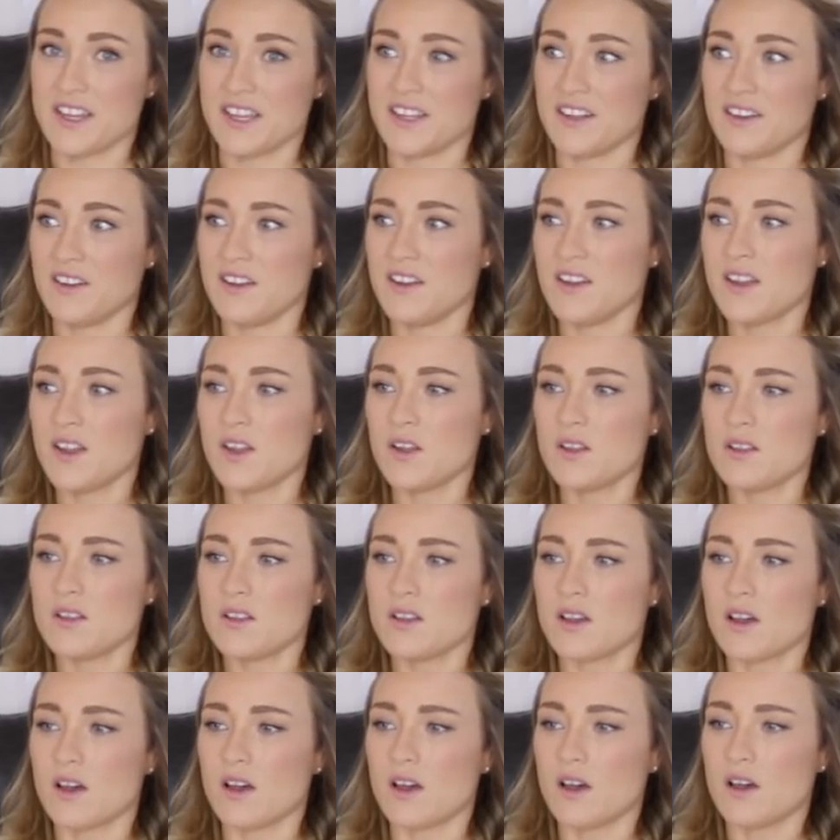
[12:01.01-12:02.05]
than
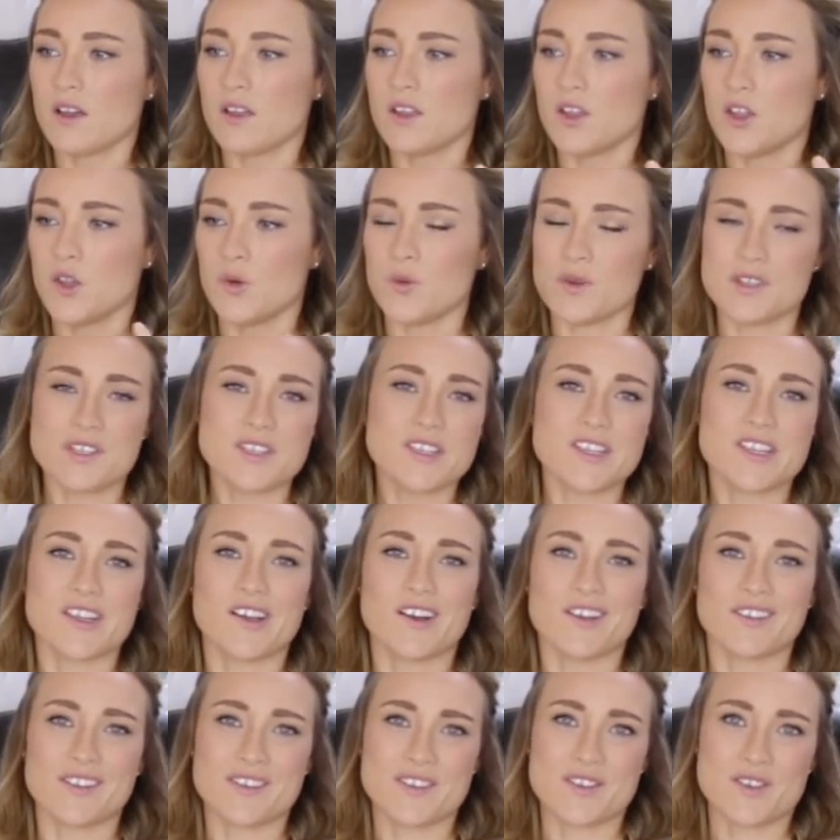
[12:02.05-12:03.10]
you would see
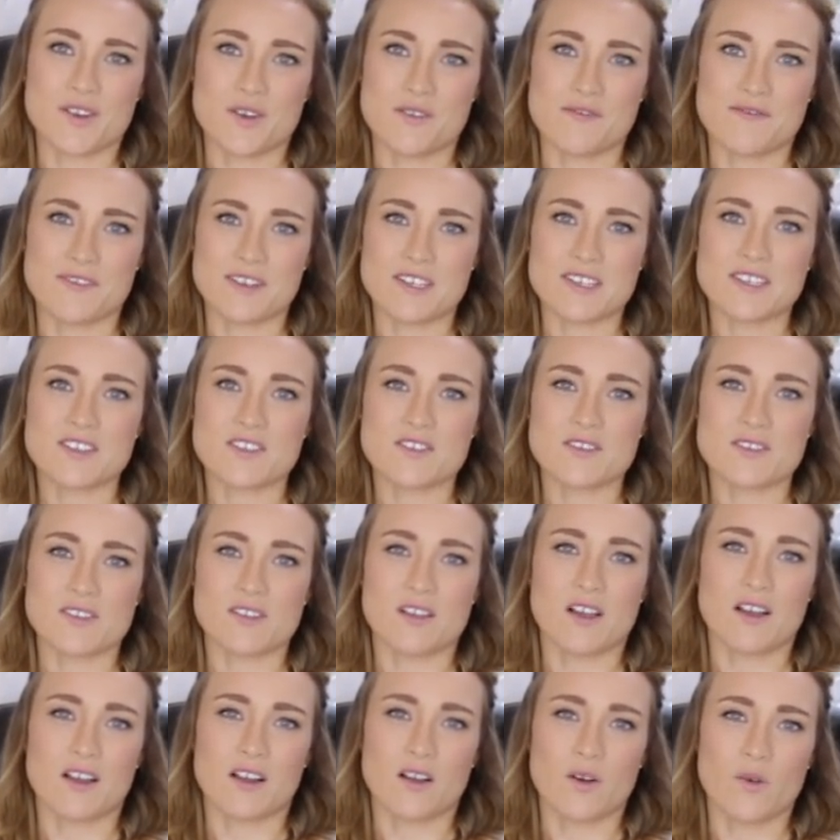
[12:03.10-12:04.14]
on the surface. There's a
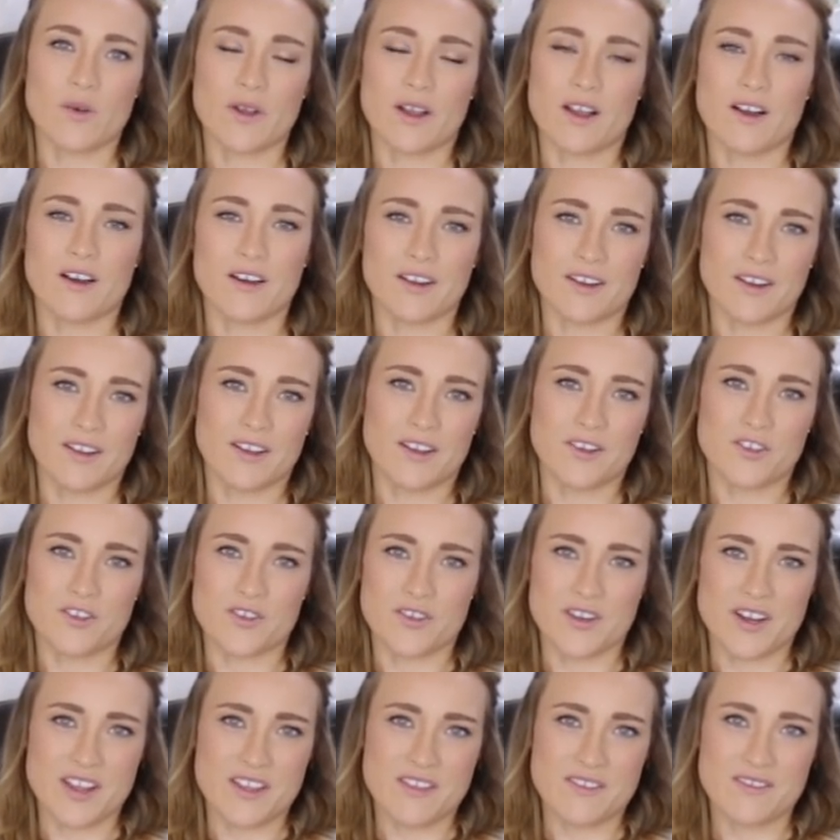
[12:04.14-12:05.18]
lot going on
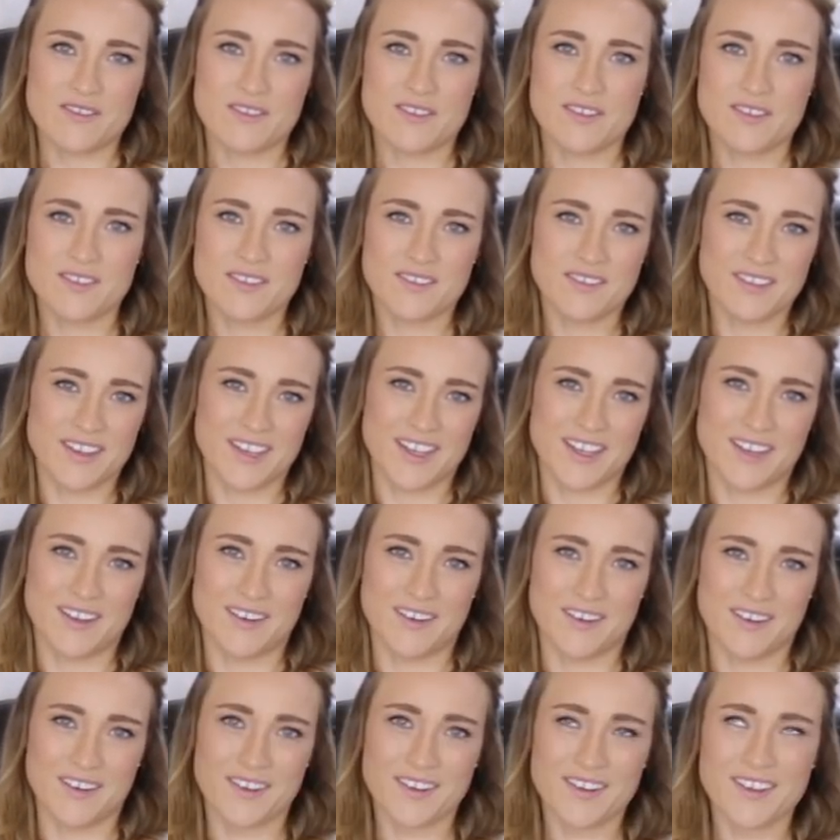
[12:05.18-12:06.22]
underneath,
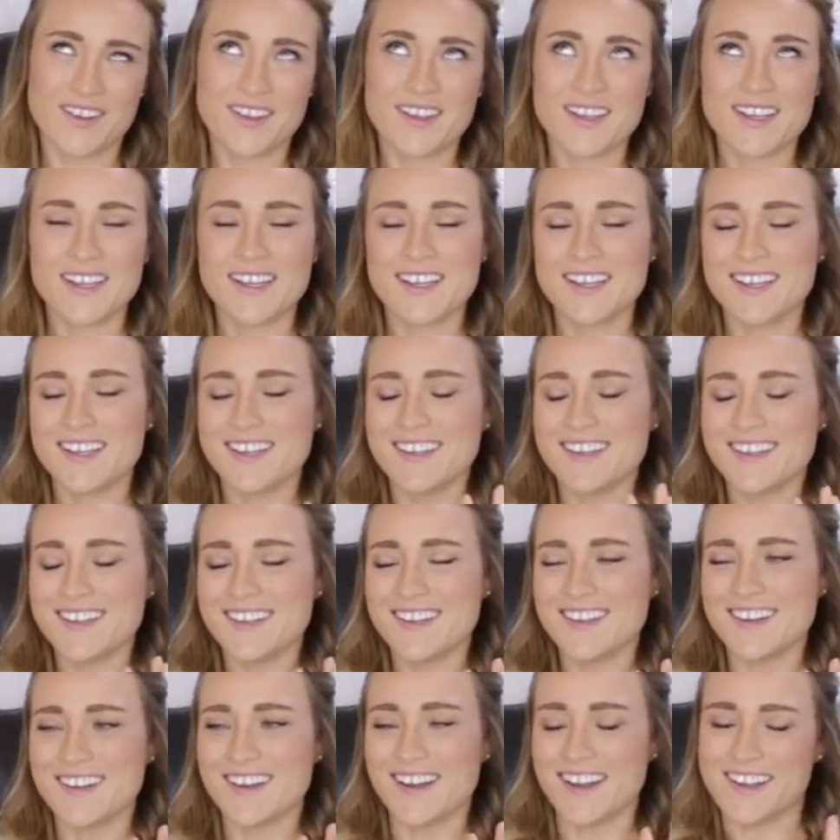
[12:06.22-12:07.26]
and
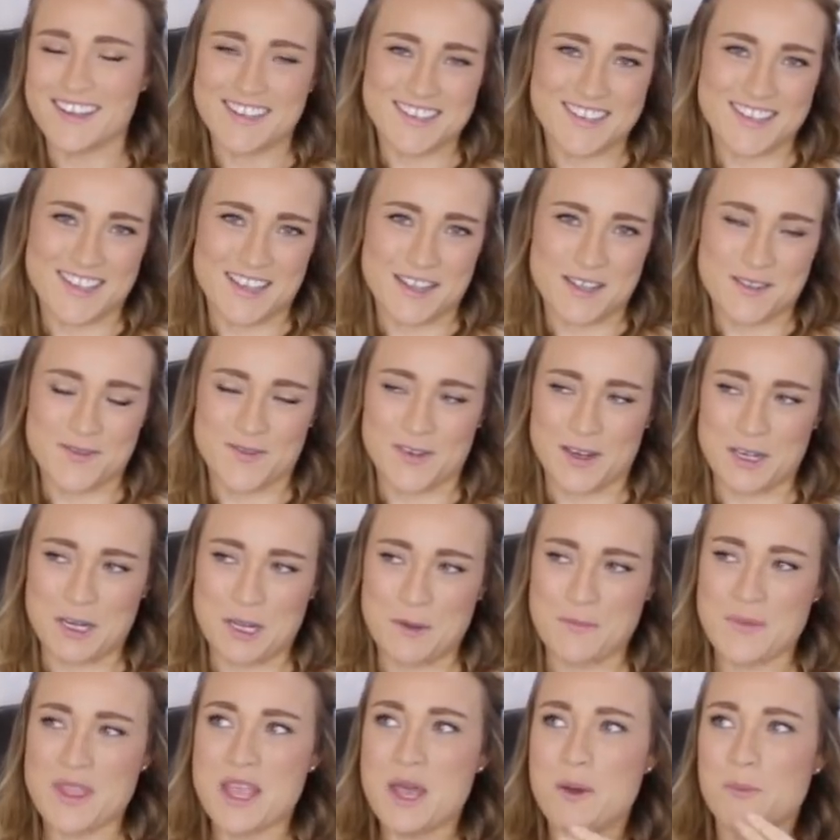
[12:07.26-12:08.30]
I just think it's
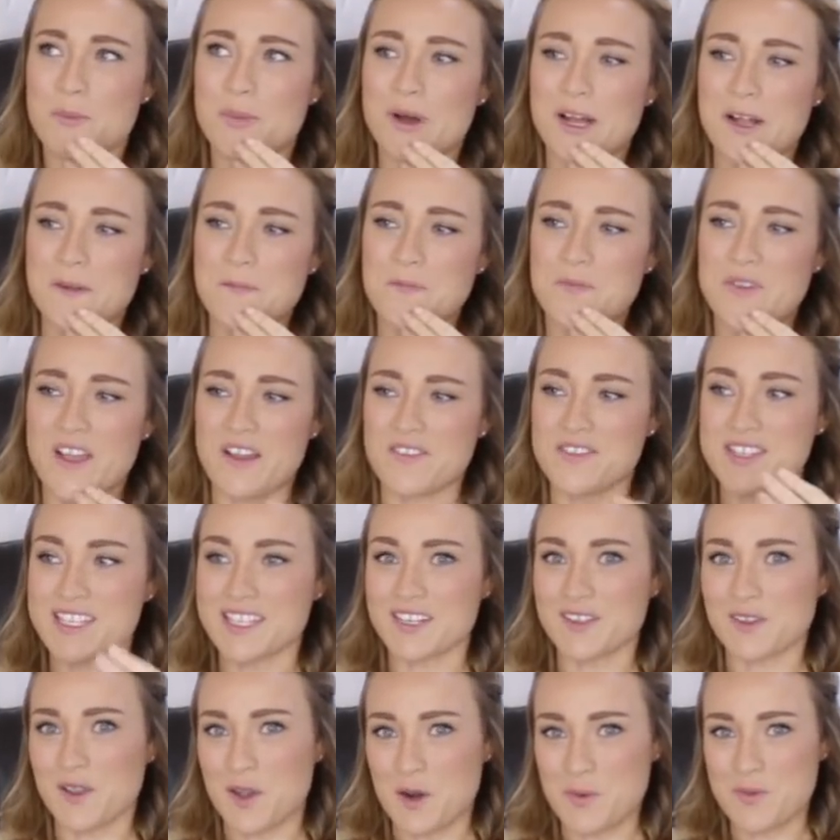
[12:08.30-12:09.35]
funny. But I've
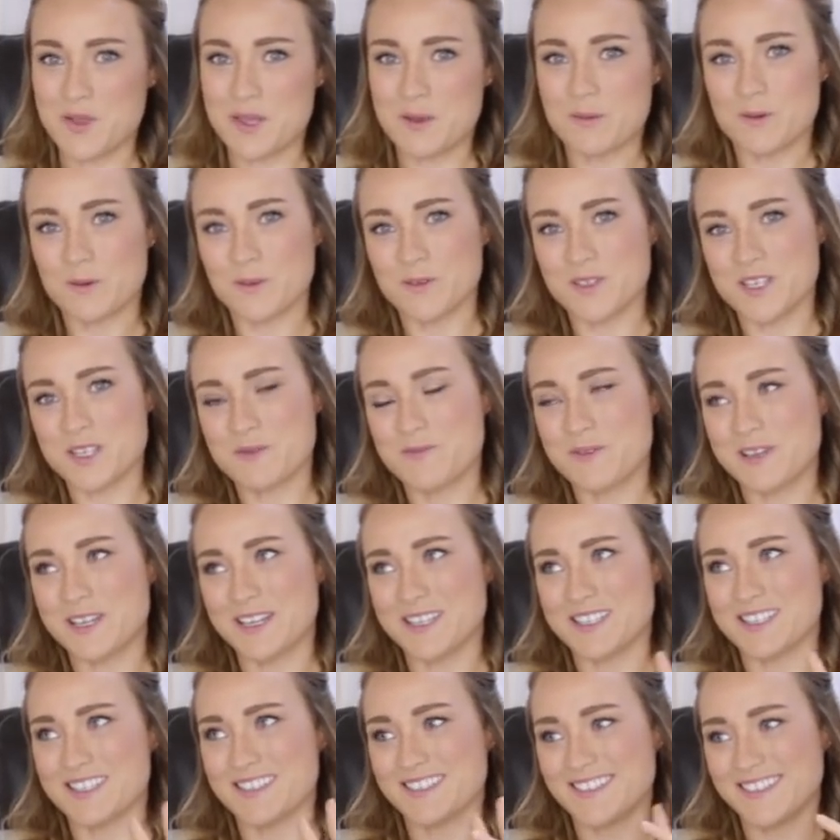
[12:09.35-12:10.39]
seen a lot of people, just
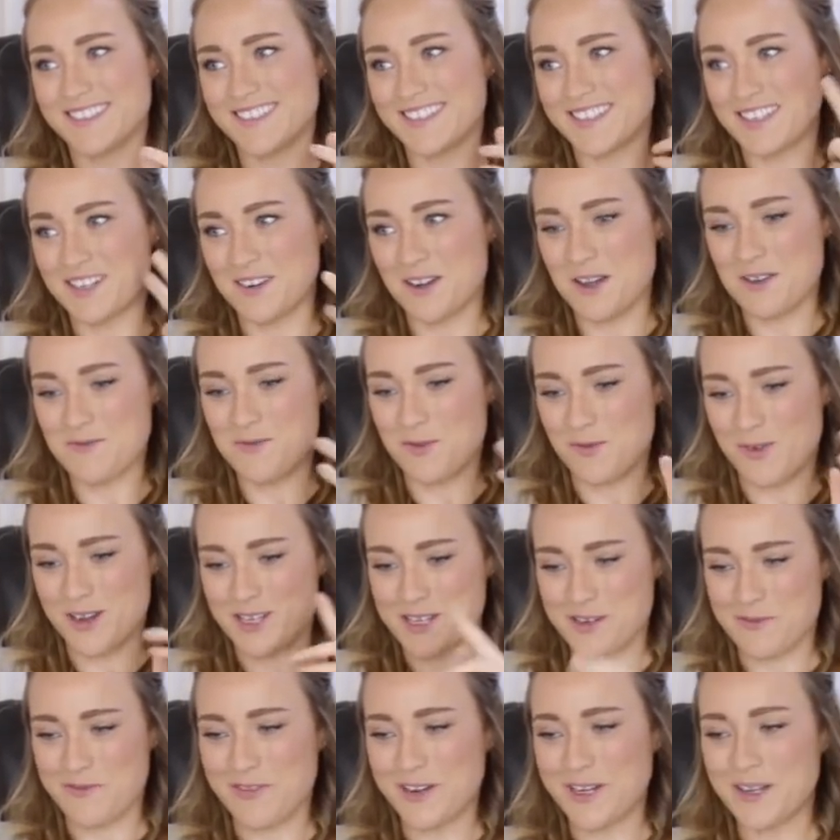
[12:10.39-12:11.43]
because, you know, I've been
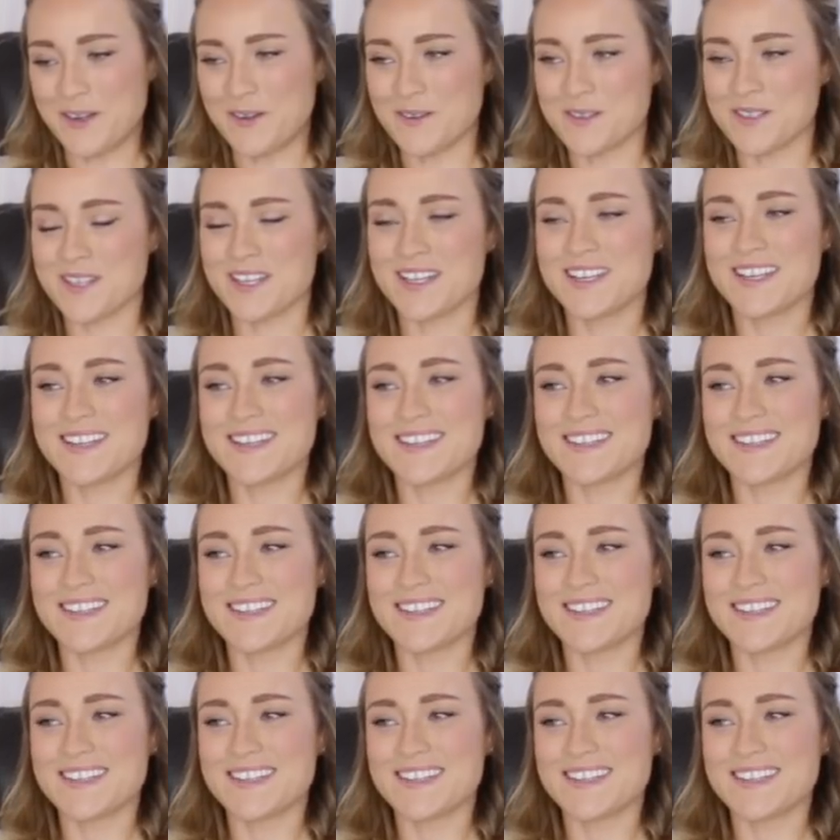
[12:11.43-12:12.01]
watching videos,